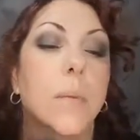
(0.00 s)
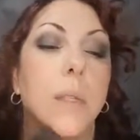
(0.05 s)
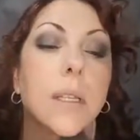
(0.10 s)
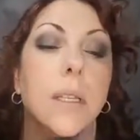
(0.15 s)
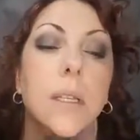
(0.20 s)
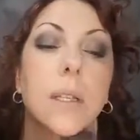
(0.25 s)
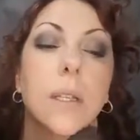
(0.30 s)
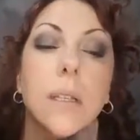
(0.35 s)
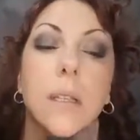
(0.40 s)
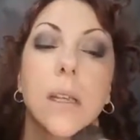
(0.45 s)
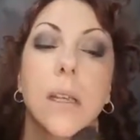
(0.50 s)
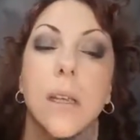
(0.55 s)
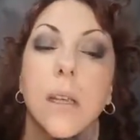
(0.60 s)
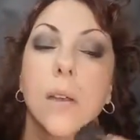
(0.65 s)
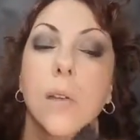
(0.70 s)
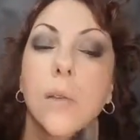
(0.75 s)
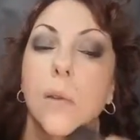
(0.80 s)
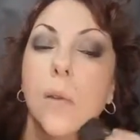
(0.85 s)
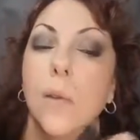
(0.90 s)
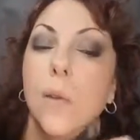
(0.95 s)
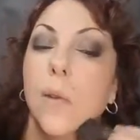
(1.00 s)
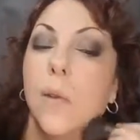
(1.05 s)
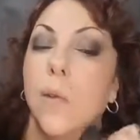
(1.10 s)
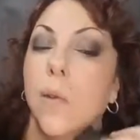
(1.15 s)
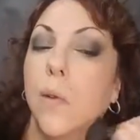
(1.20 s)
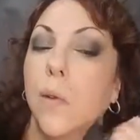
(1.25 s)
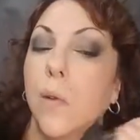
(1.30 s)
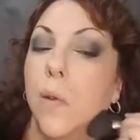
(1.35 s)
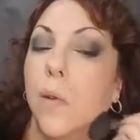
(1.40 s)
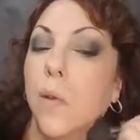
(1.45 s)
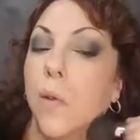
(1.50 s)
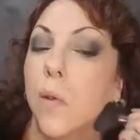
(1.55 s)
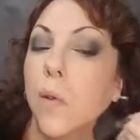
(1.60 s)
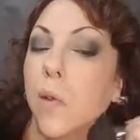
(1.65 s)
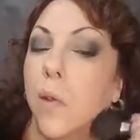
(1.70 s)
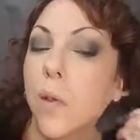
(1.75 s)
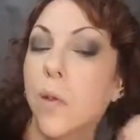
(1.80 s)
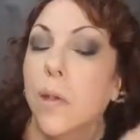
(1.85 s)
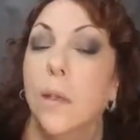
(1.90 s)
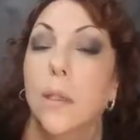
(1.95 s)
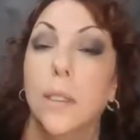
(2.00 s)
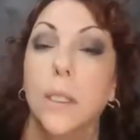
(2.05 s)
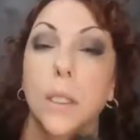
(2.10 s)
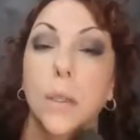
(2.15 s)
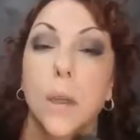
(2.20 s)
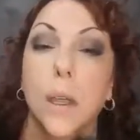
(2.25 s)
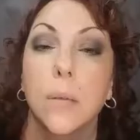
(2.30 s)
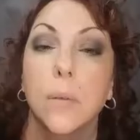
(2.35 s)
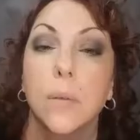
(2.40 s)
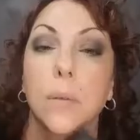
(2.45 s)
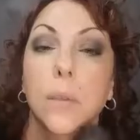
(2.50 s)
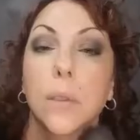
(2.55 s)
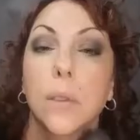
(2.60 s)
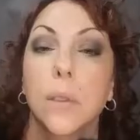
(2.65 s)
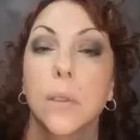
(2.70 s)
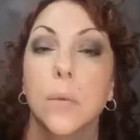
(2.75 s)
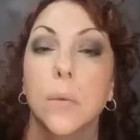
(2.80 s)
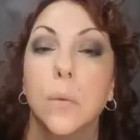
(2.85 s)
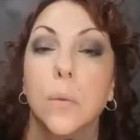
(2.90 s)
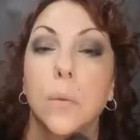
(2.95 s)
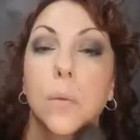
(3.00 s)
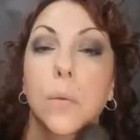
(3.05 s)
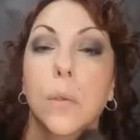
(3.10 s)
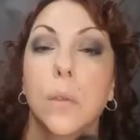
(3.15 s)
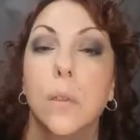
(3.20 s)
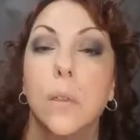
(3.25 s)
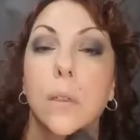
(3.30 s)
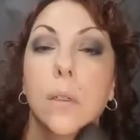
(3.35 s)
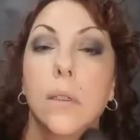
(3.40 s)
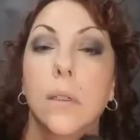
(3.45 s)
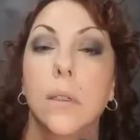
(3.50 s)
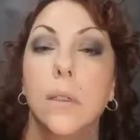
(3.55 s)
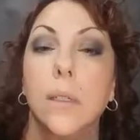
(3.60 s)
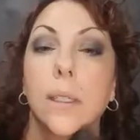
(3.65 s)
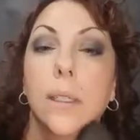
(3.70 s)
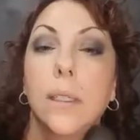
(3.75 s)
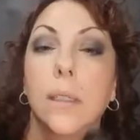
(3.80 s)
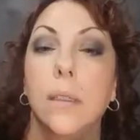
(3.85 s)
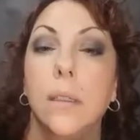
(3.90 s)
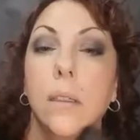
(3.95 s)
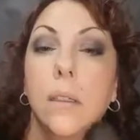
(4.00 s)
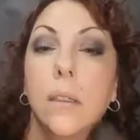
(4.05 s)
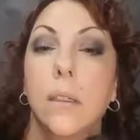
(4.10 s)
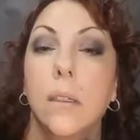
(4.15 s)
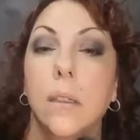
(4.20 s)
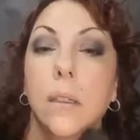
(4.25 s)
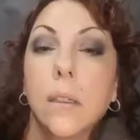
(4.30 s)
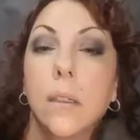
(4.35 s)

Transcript: Blend it down. So I'm swirling